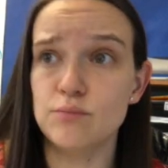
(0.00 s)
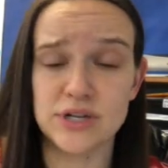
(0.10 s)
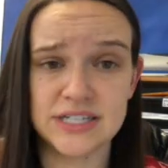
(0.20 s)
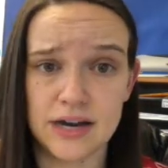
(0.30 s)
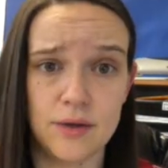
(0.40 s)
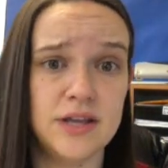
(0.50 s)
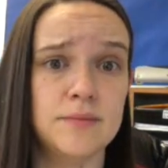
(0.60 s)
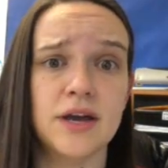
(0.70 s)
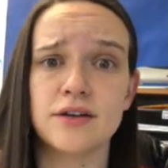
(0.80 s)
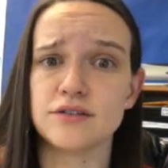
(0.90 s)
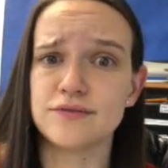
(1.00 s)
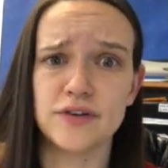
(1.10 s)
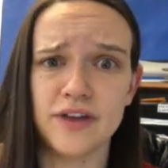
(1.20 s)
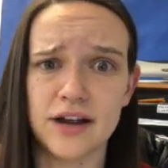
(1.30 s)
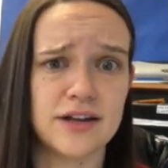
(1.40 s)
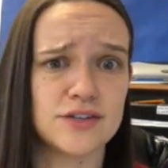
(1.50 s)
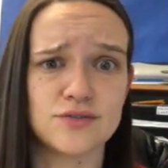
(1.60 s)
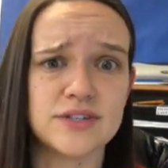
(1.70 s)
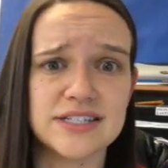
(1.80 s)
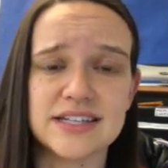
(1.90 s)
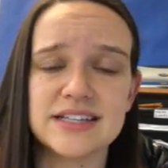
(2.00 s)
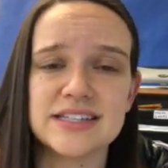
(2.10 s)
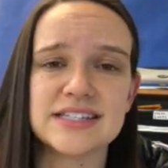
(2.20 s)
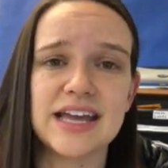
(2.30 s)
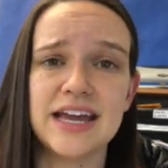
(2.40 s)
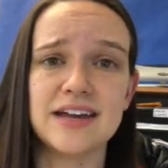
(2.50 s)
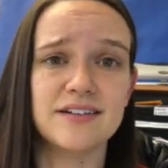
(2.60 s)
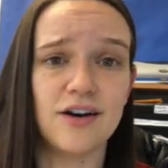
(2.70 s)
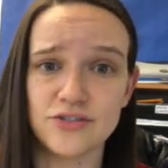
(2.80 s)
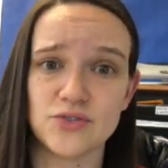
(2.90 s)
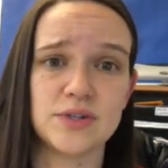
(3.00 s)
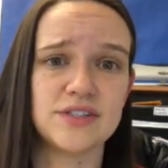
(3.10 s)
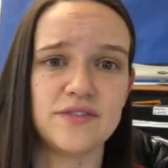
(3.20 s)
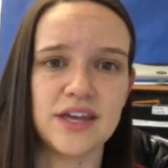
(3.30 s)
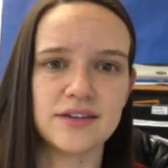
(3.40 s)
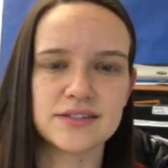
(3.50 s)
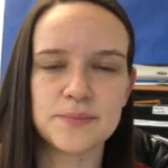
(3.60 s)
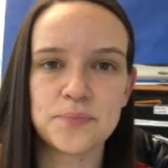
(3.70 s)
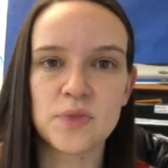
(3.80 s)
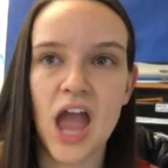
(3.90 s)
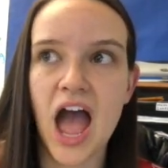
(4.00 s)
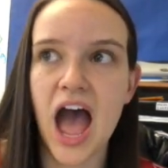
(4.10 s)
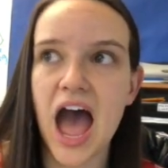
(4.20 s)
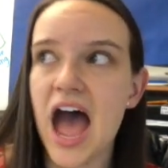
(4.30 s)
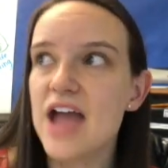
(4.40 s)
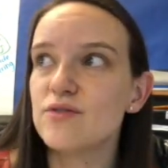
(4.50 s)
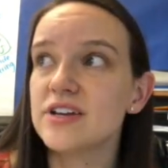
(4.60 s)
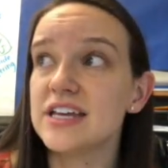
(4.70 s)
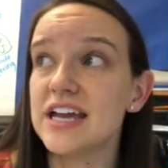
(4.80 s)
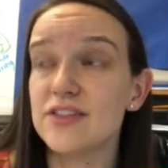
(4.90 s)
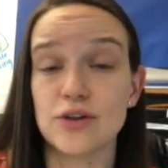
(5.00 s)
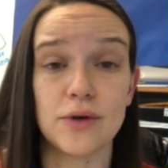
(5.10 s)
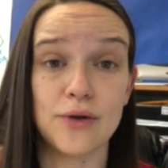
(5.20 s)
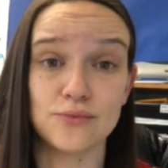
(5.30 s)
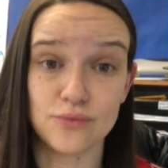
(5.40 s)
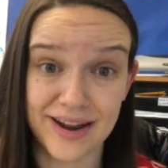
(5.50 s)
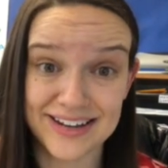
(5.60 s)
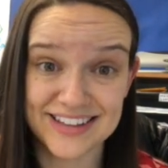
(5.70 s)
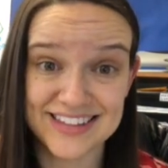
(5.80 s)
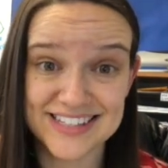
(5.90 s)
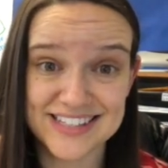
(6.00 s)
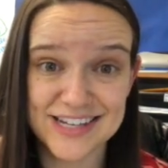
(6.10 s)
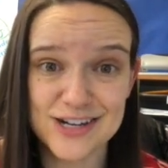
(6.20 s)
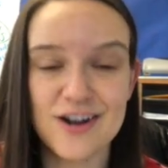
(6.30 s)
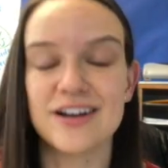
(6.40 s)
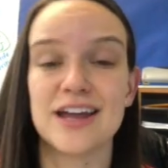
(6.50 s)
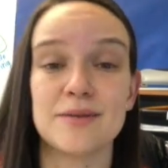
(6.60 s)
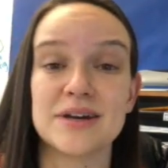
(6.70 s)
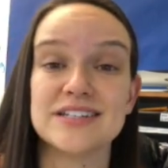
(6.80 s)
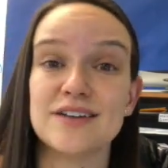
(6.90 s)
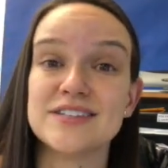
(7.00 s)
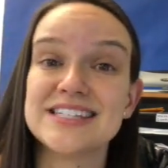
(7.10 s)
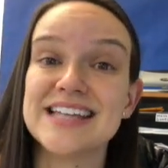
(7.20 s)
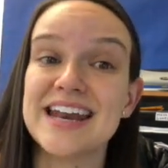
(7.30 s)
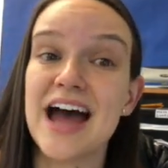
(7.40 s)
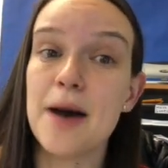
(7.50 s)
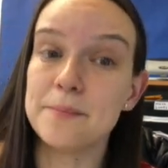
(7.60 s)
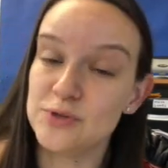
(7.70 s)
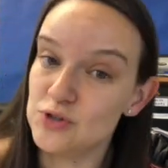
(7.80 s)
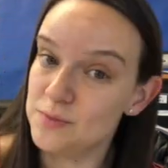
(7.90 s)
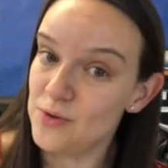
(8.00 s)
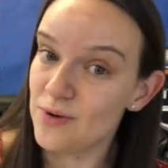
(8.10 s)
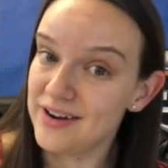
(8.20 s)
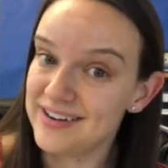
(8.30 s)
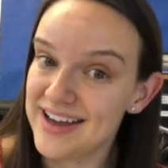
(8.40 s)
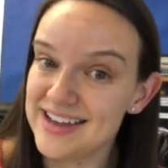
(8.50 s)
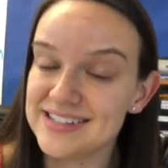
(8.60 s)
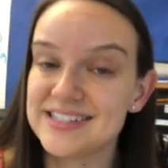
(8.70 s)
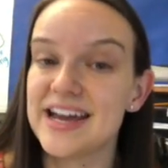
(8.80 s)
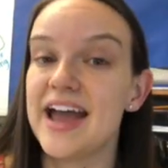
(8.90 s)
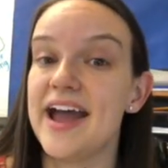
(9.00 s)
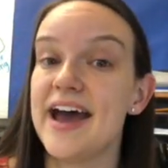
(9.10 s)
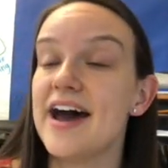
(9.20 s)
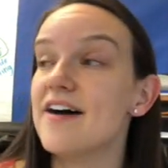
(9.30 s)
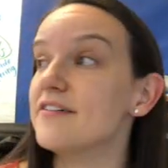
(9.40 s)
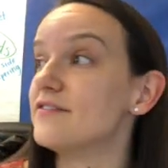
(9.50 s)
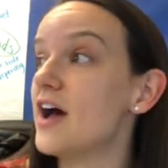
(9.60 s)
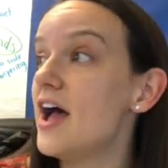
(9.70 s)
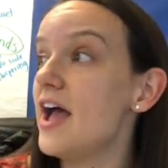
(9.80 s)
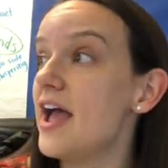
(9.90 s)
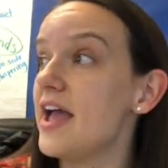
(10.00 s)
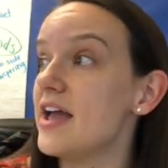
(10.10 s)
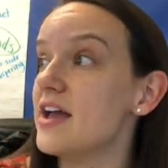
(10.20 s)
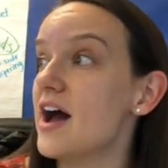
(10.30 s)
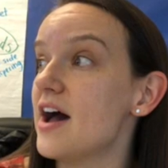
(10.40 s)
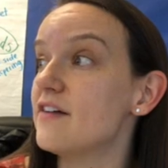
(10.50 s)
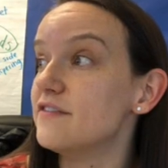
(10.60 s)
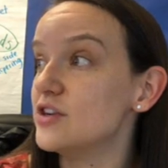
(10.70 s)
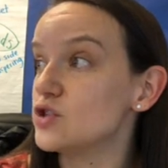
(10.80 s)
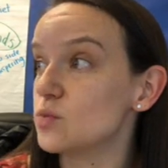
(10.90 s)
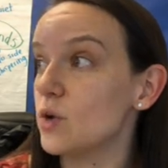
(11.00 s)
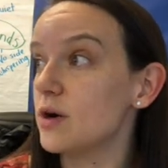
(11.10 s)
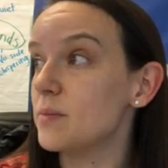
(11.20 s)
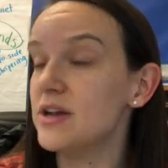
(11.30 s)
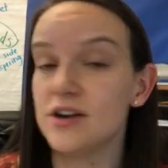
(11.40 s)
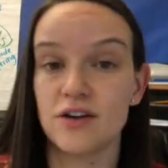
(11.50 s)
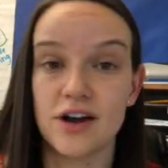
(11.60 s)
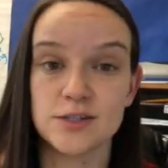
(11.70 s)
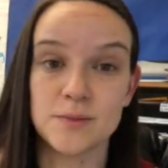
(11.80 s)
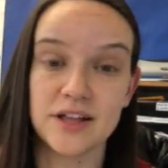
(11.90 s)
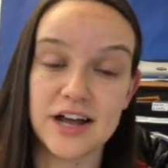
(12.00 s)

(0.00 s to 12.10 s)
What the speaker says: printed out emails for various reasons, and all sorts of things. I really hit the ground running this year on getting myself set up to be organized. I have a finished work bin across my